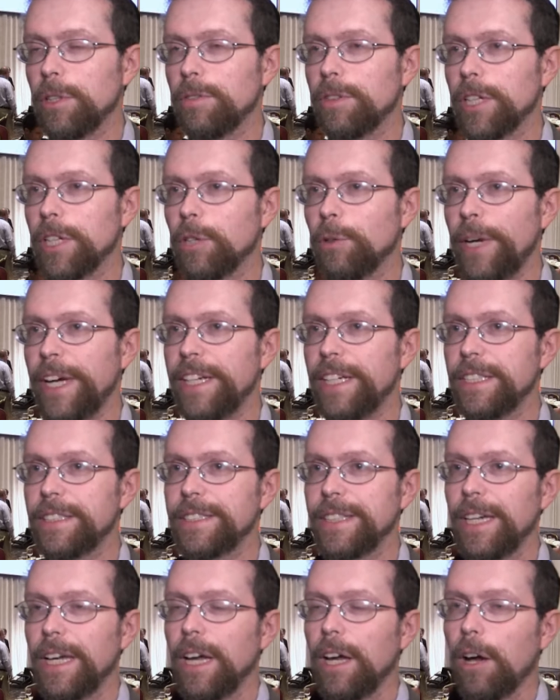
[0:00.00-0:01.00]
of the
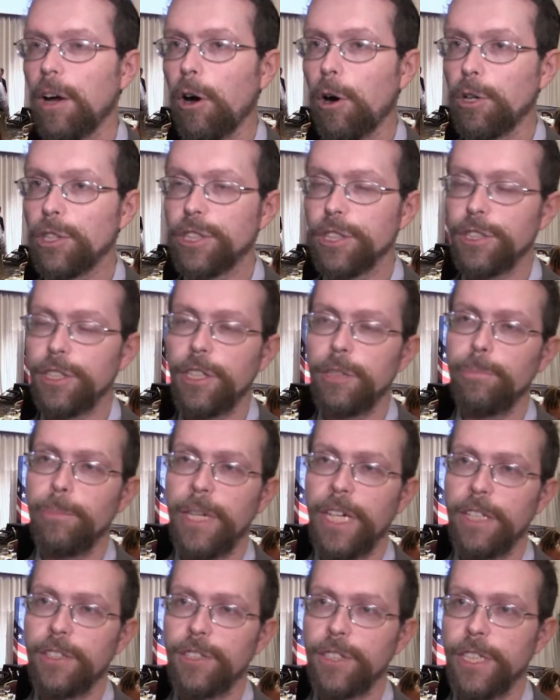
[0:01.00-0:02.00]
greatest hoaxes and
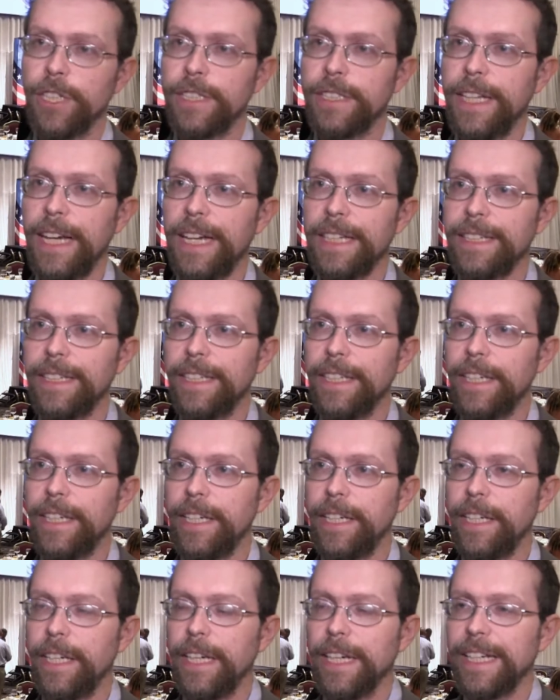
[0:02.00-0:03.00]
myths is that
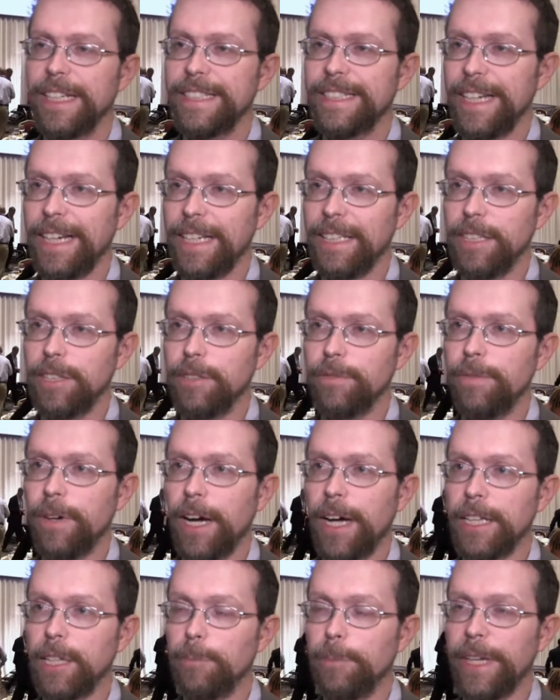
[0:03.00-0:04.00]
the second
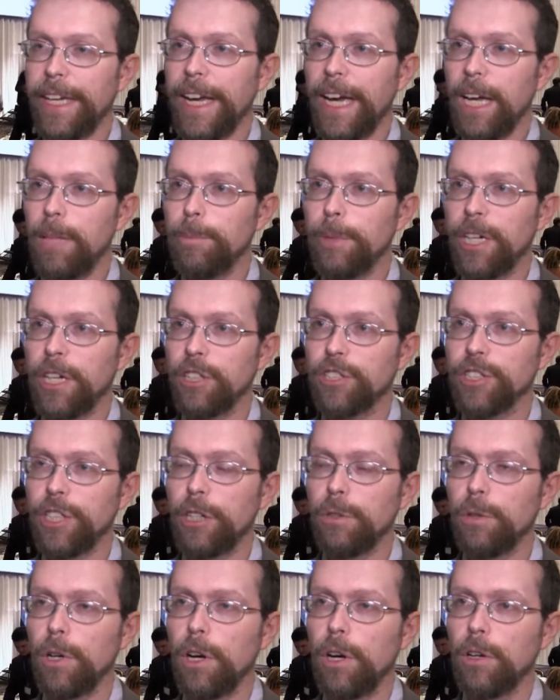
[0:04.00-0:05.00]
intifada began because
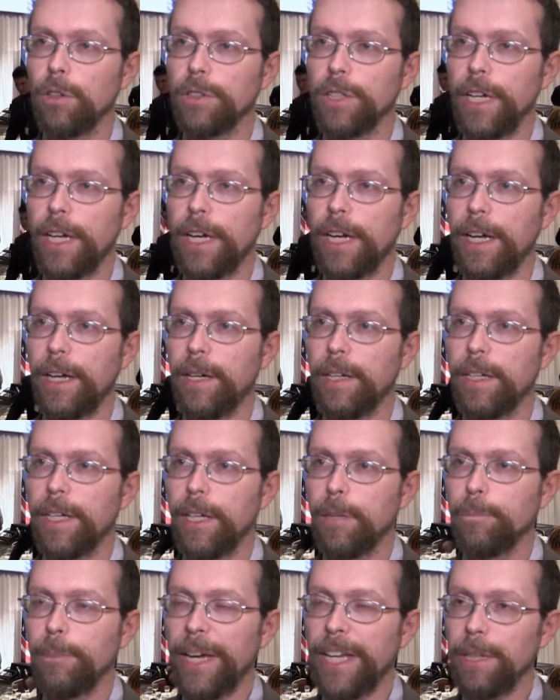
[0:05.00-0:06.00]
Sharon
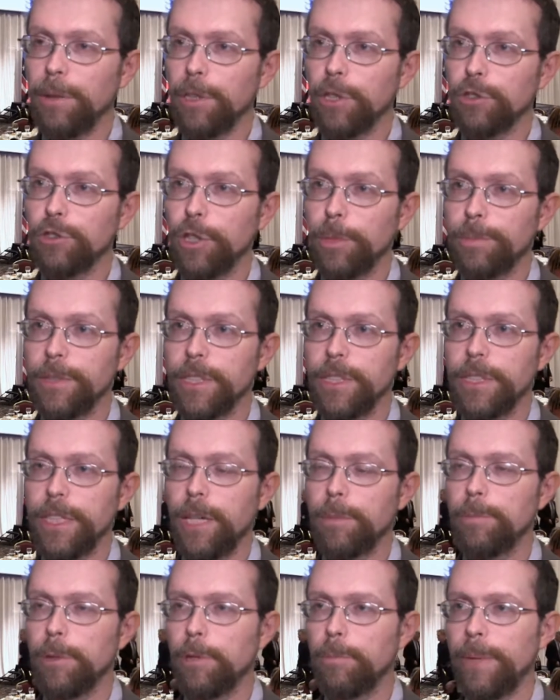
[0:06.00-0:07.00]
made a little trip to the
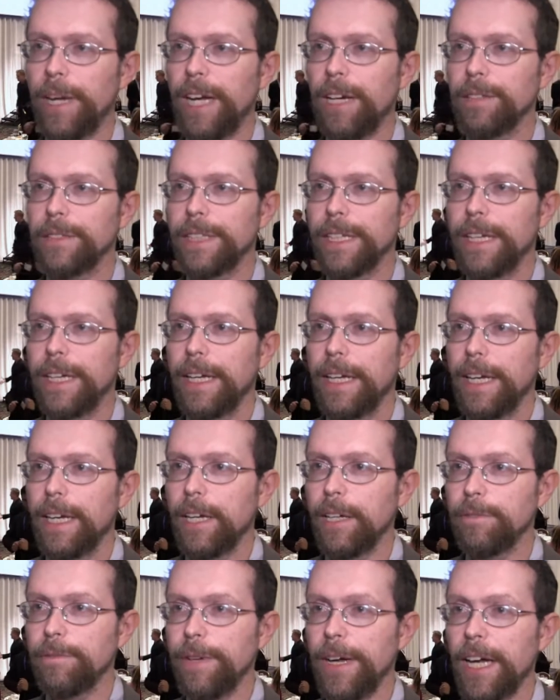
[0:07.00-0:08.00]
Temple Mount.
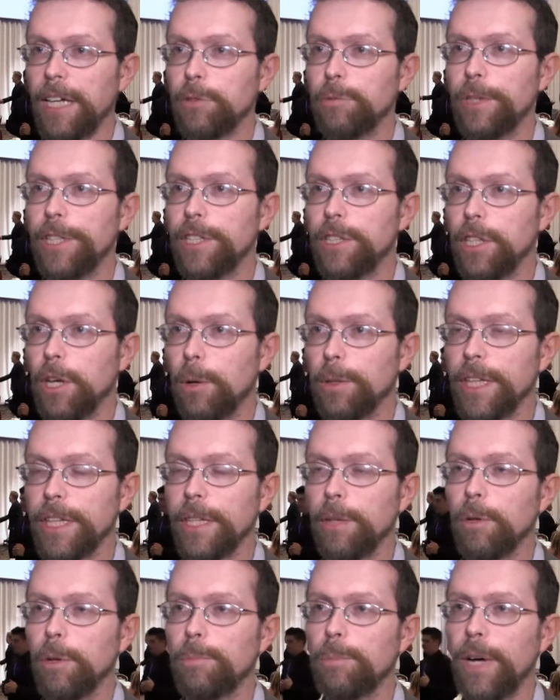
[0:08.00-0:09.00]
In fact, we know that
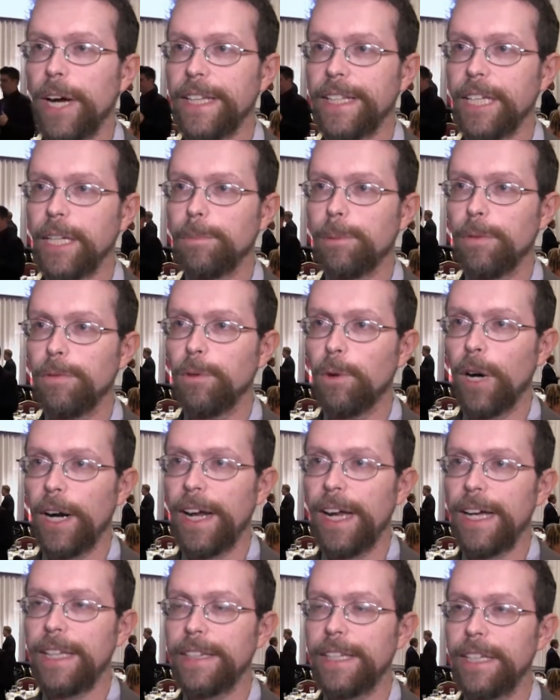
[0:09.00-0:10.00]
they were planning it
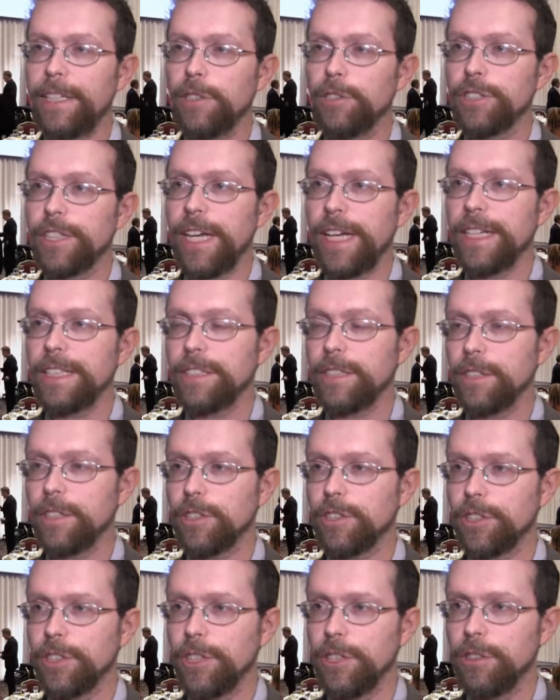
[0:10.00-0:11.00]
beforehand. They used that as an
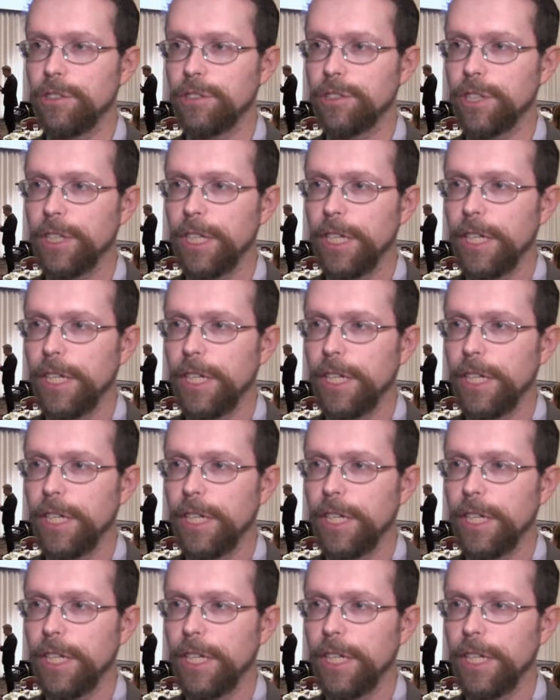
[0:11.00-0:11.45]
excuse.